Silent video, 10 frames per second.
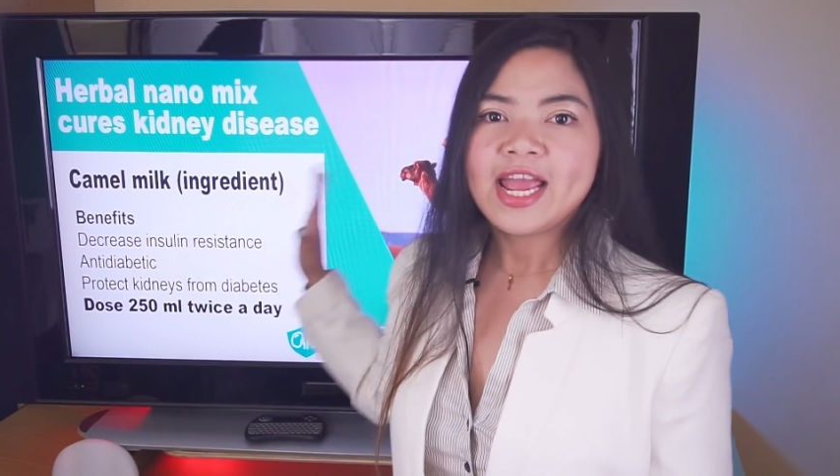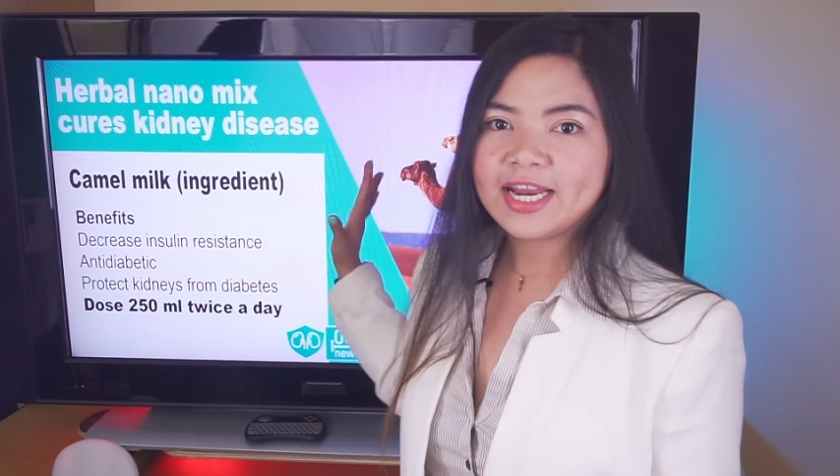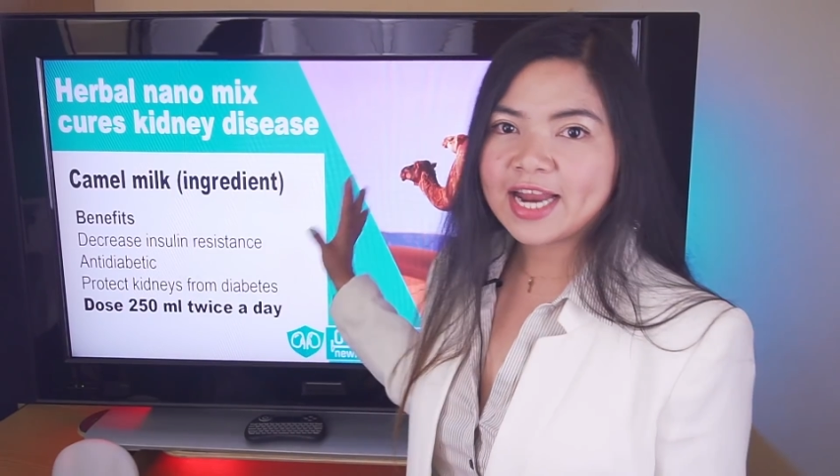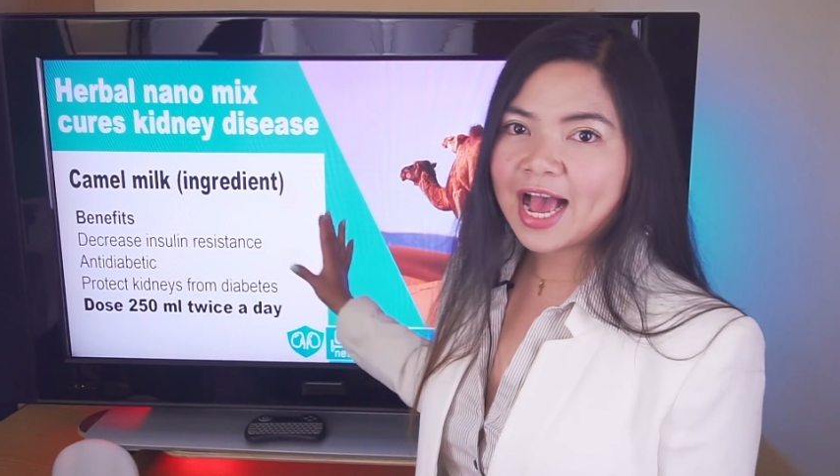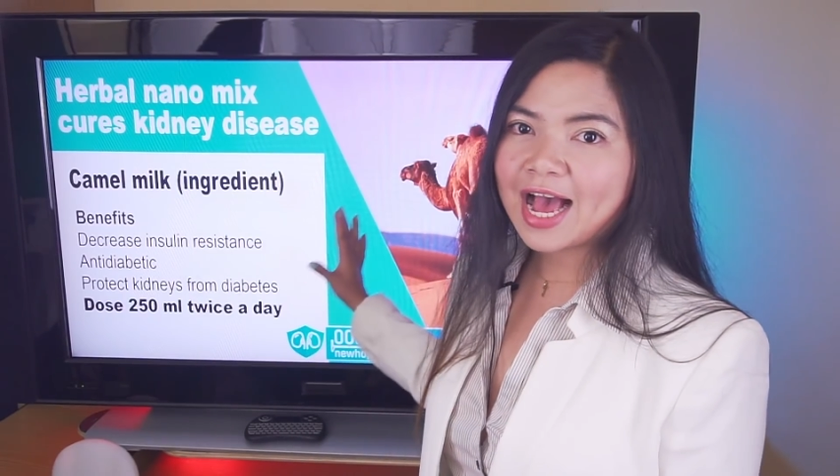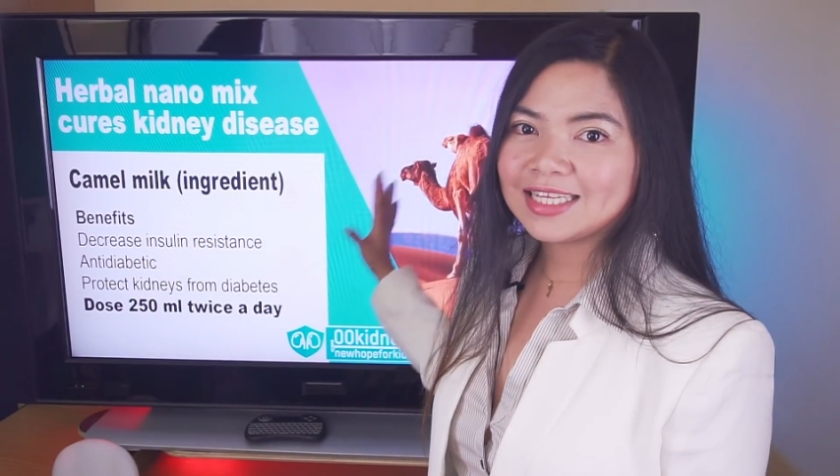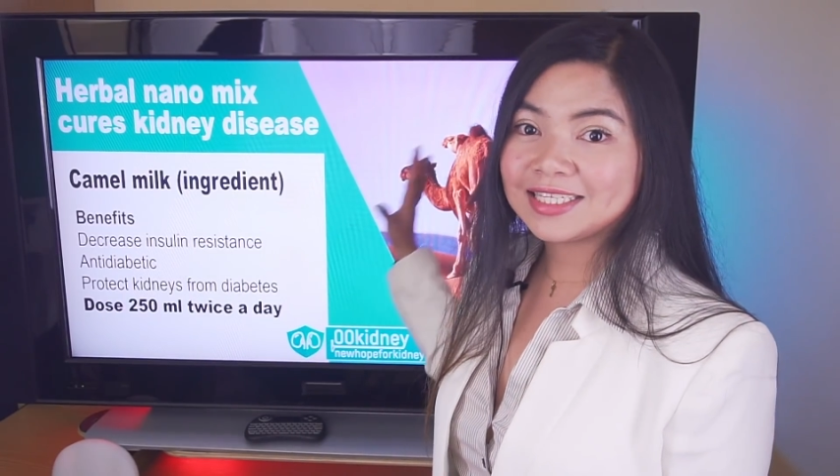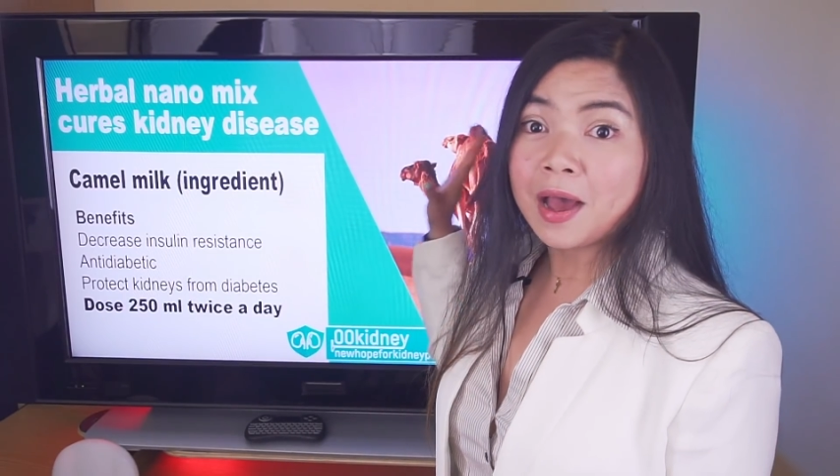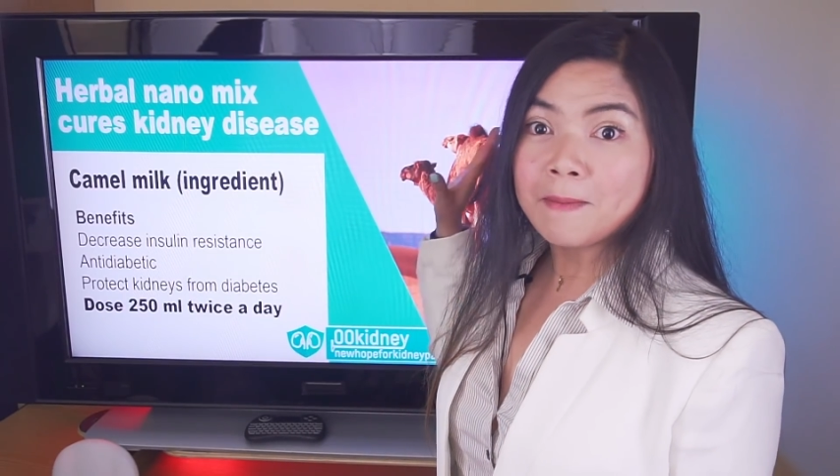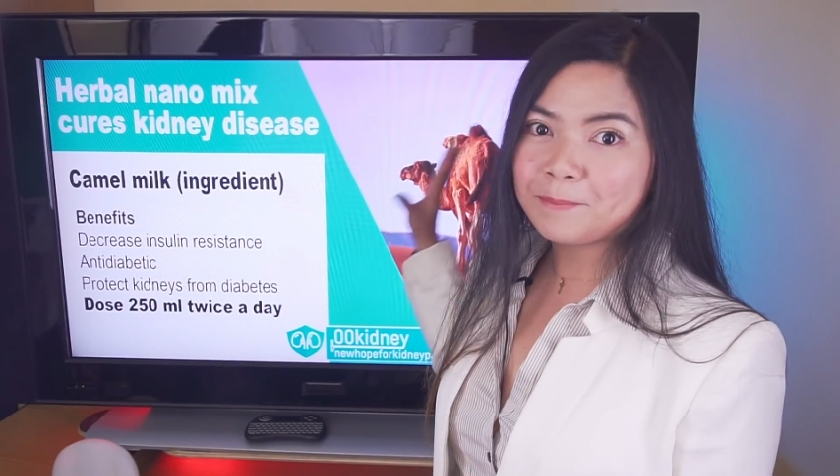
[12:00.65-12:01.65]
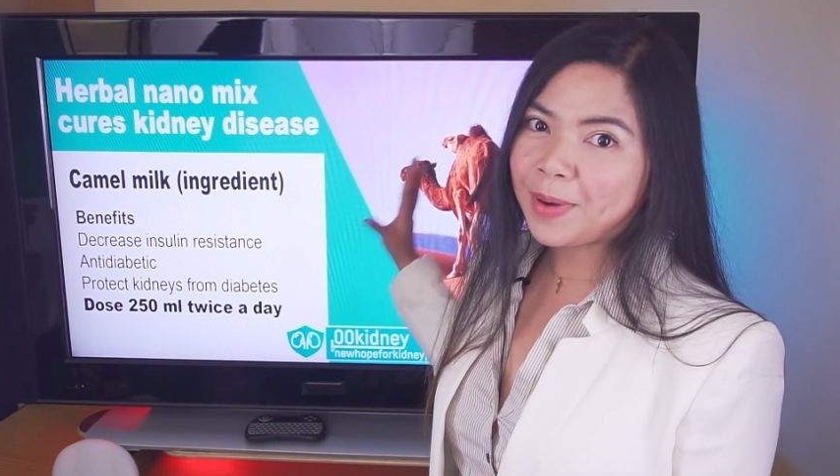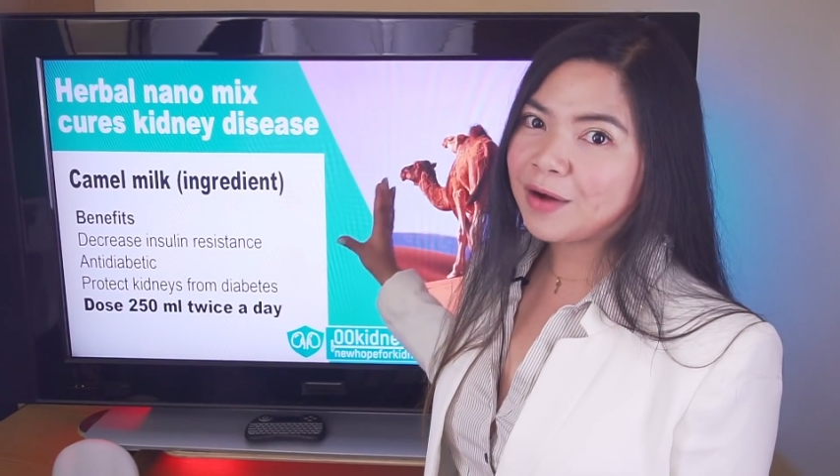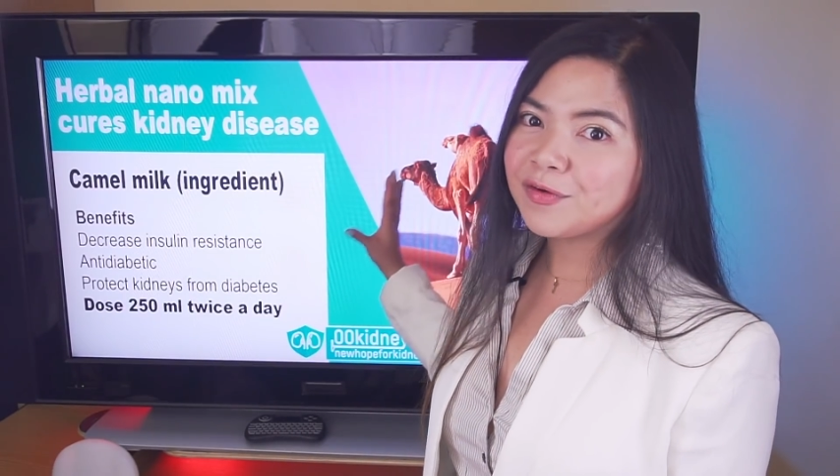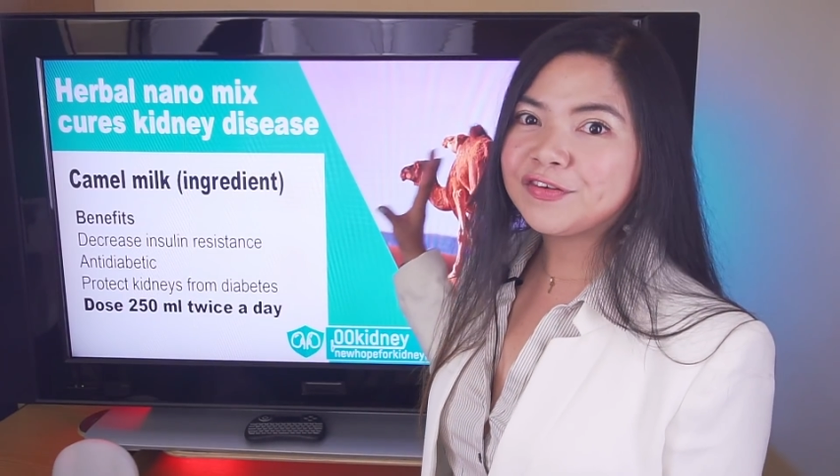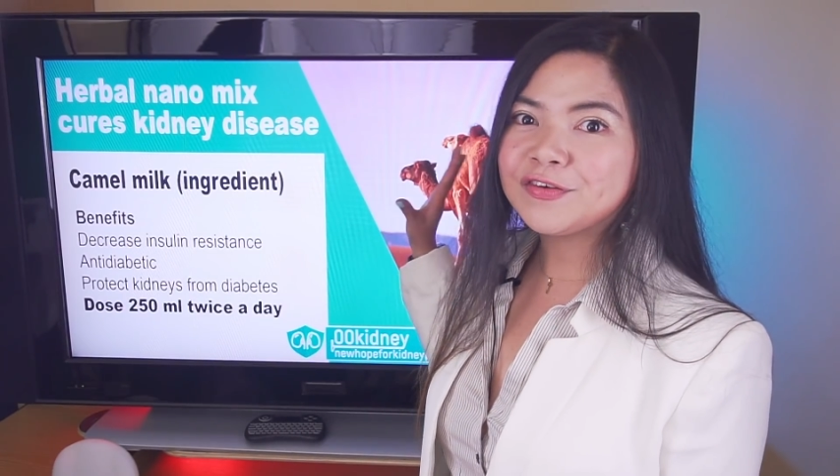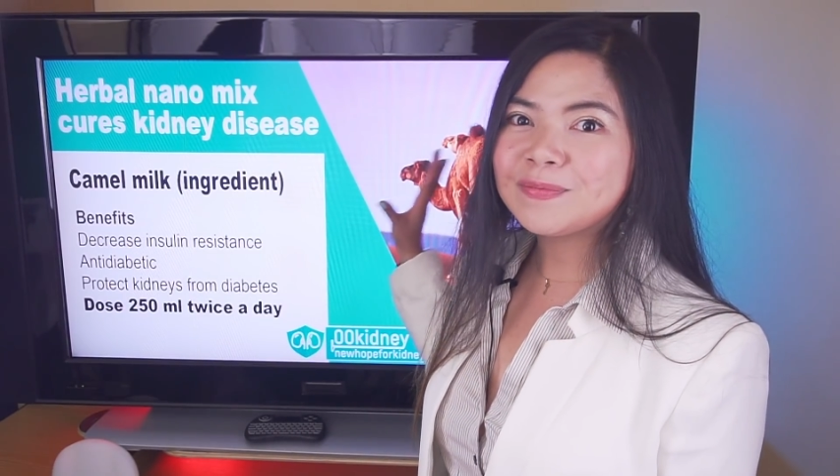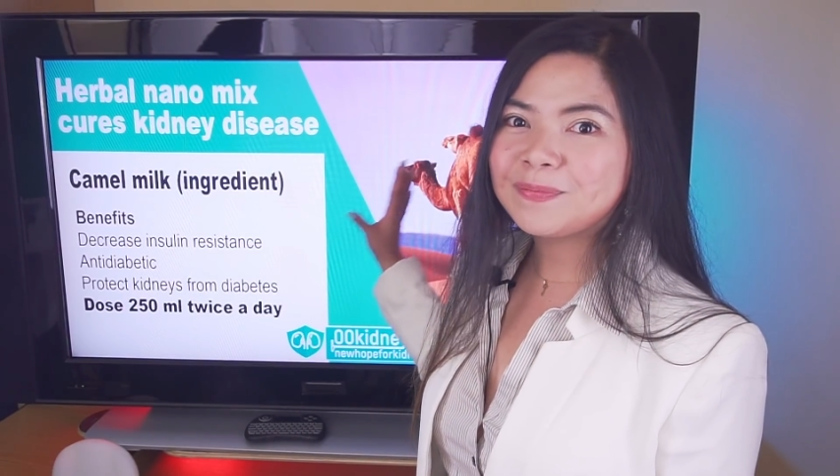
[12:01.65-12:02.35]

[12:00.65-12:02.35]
It has powerful